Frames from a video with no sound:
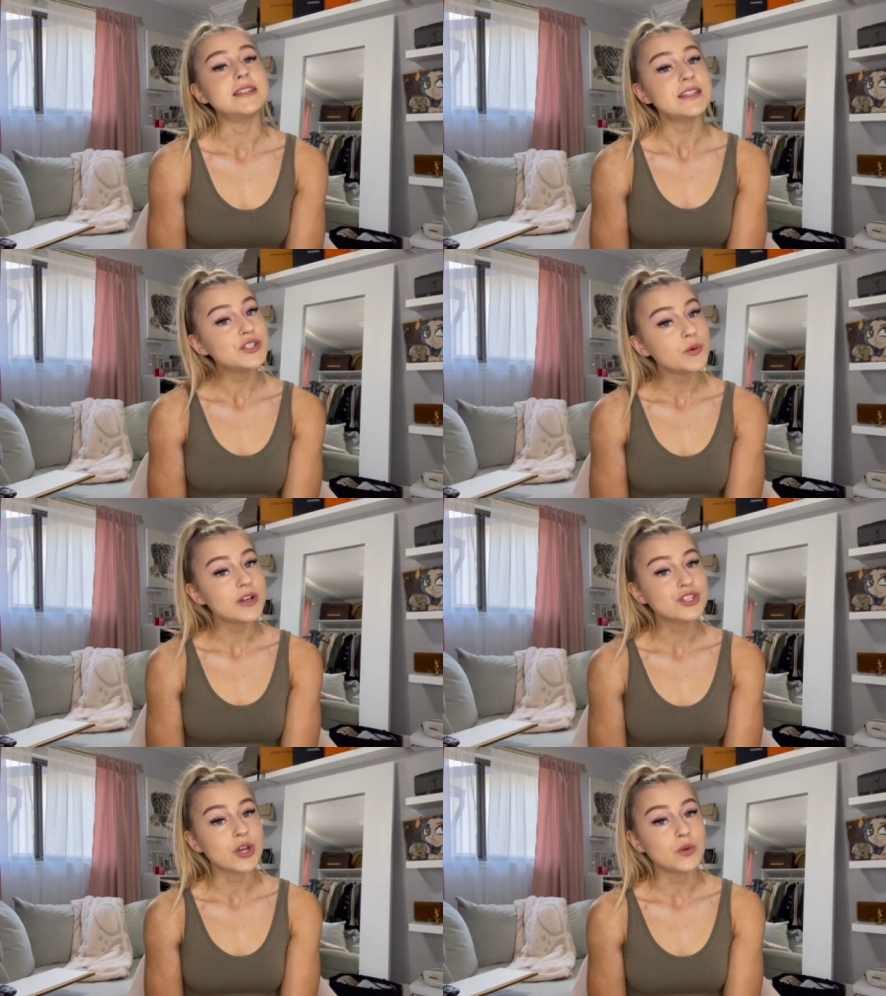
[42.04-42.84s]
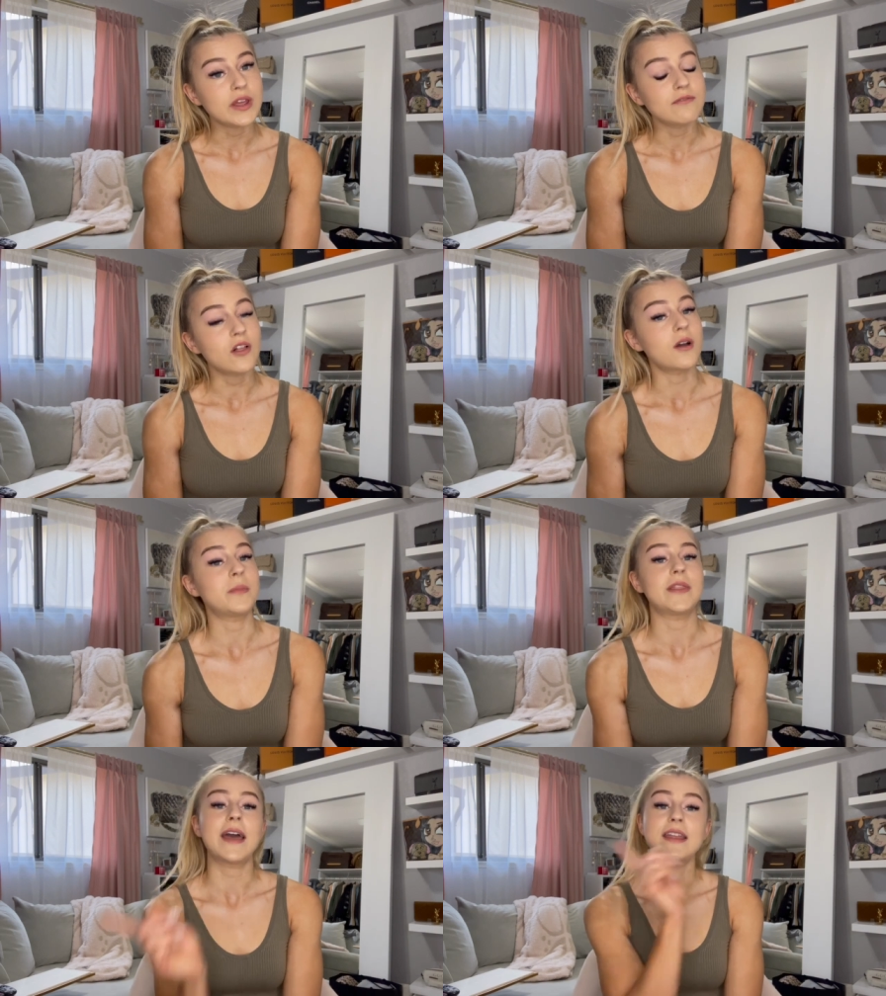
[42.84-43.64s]
did do a show day vlog,
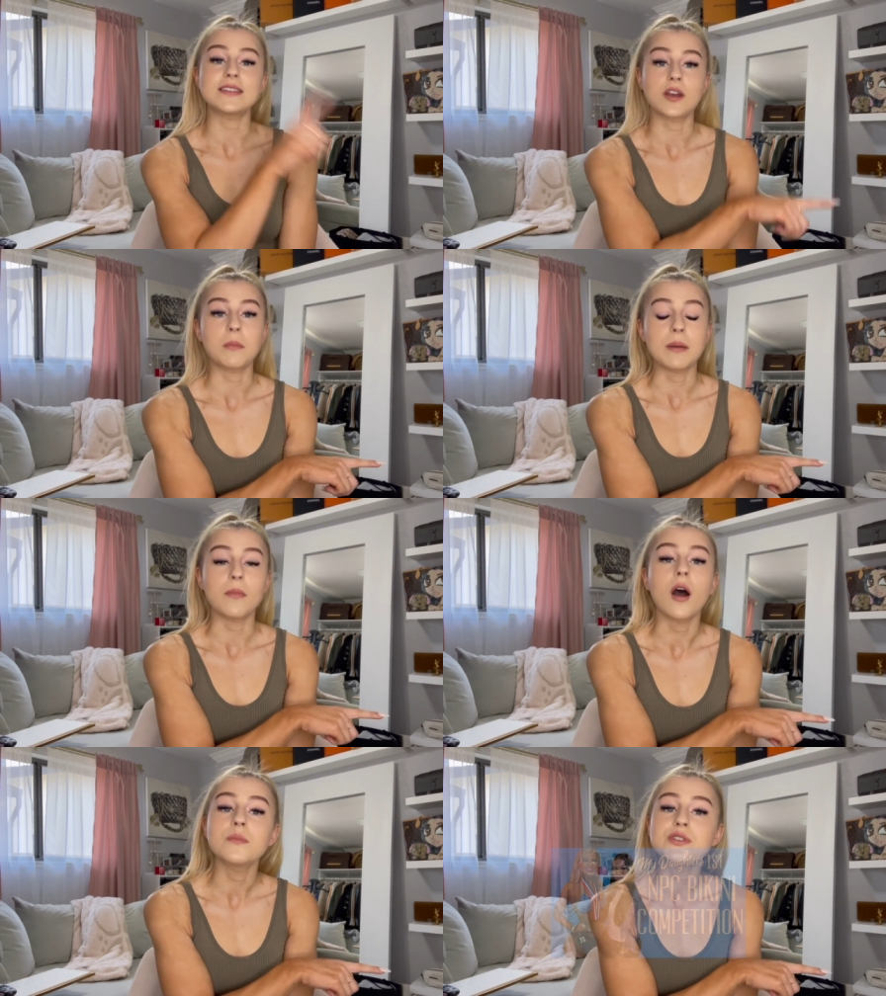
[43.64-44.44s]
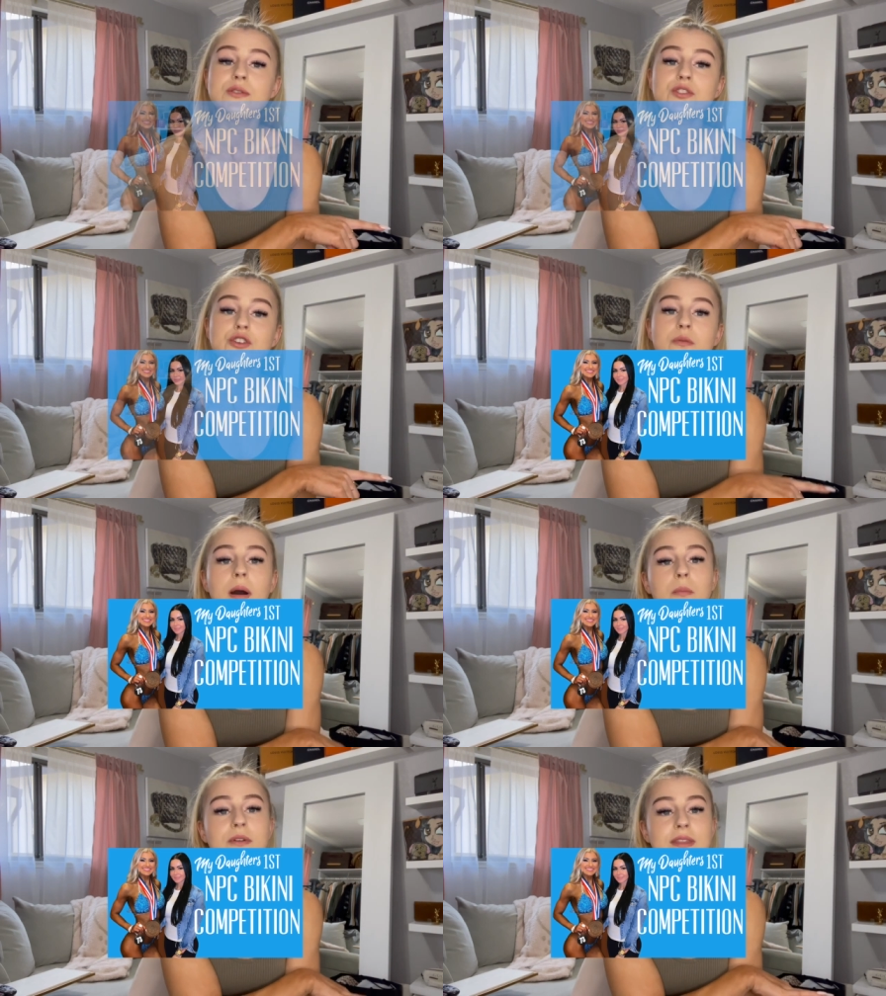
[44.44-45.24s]
but that is on my mom's YouTube.
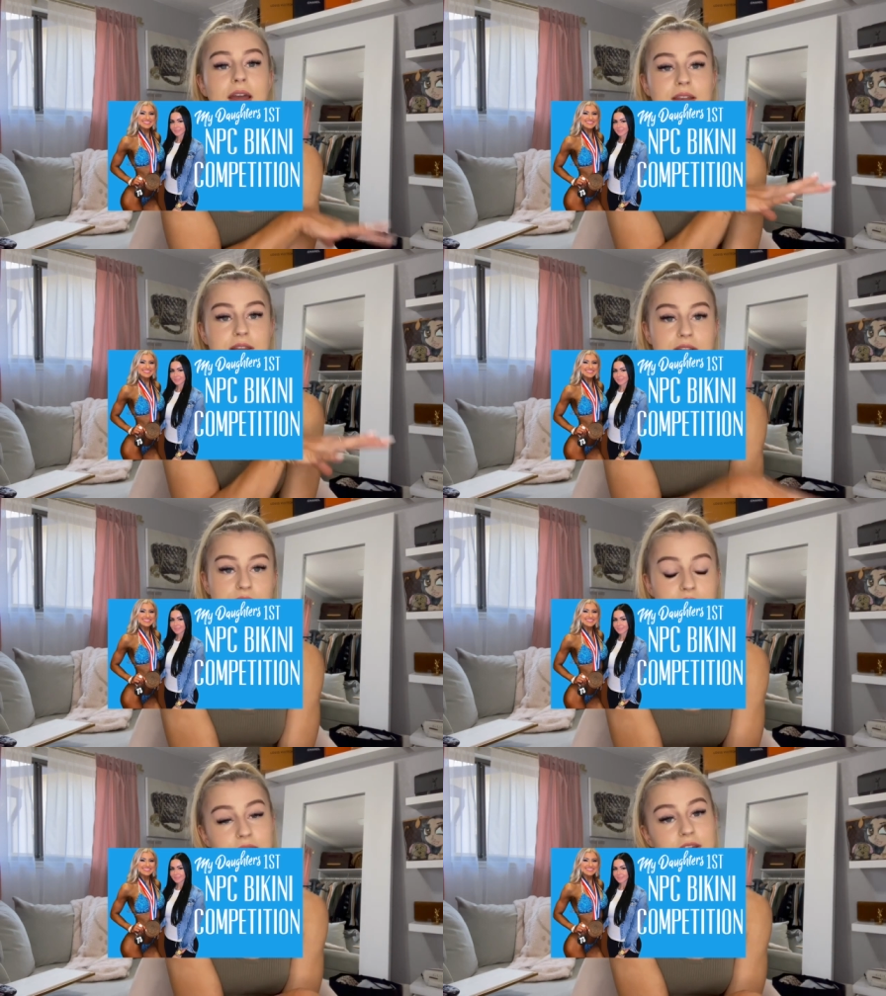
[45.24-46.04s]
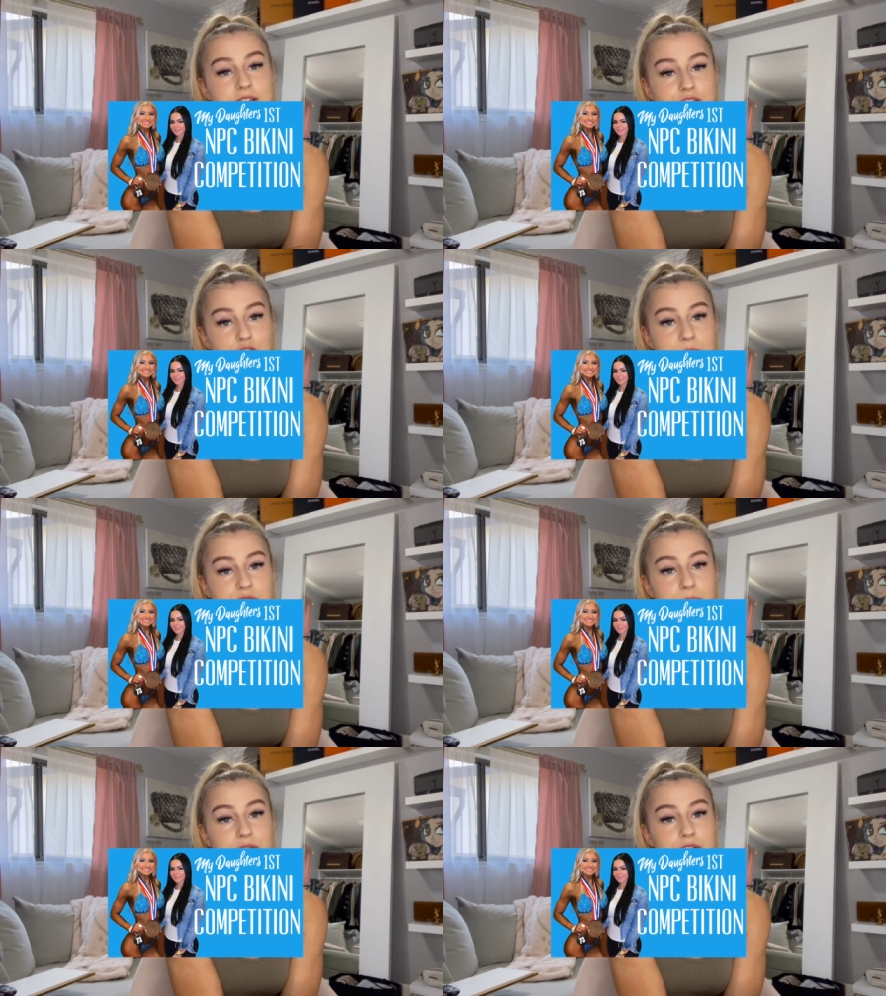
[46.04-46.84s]
I'll put that in the
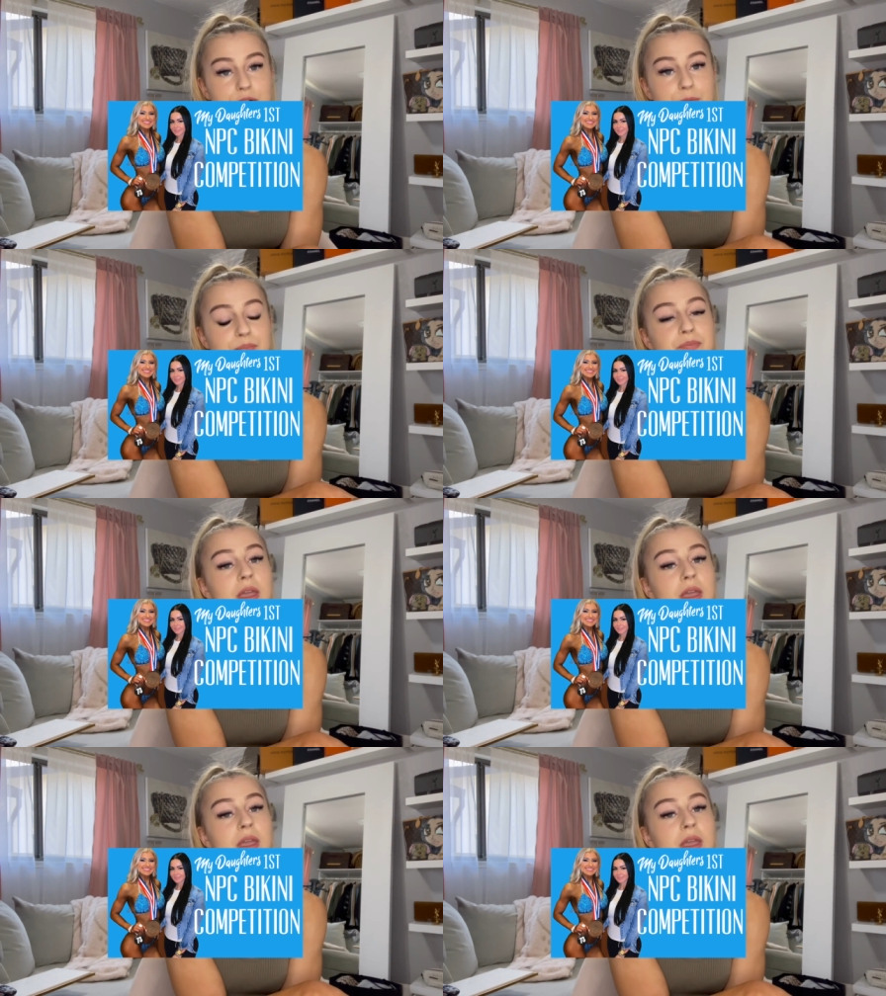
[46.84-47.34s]
description below.